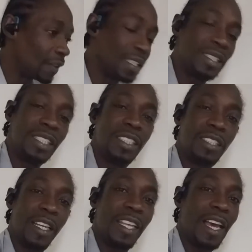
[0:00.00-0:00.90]
the
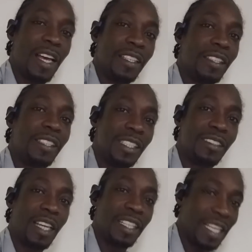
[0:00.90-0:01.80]
teacher
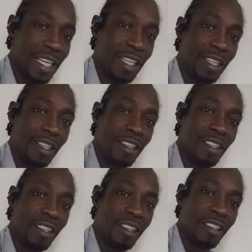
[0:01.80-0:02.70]
there
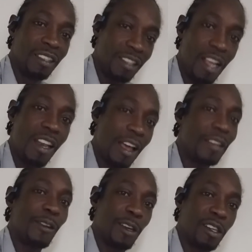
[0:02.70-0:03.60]
in a
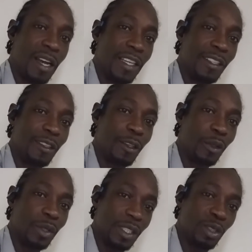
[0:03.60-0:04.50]
lockdown right now.
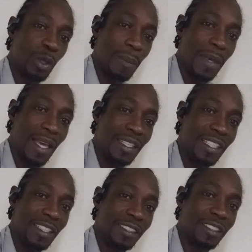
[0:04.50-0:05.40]
You see what I
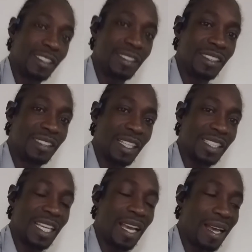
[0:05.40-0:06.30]
deal with? So the teacher
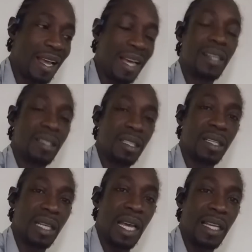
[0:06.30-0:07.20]
can't anger the
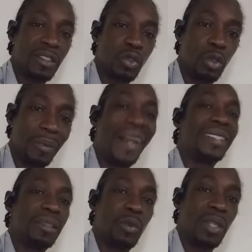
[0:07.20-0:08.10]
classroom as
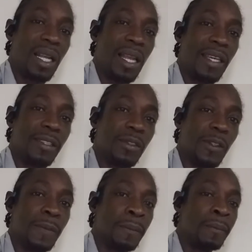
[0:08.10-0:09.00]
he would have liked to.
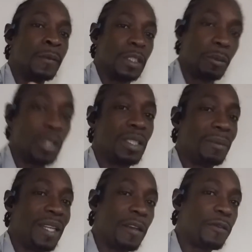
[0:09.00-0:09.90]
But him
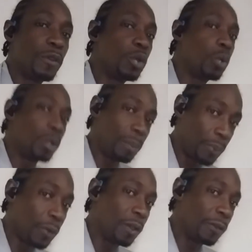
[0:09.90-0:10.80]
left you the
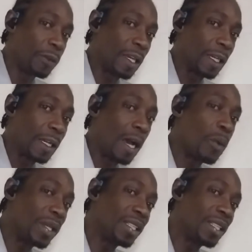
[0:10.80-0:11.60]
prefect. Because when the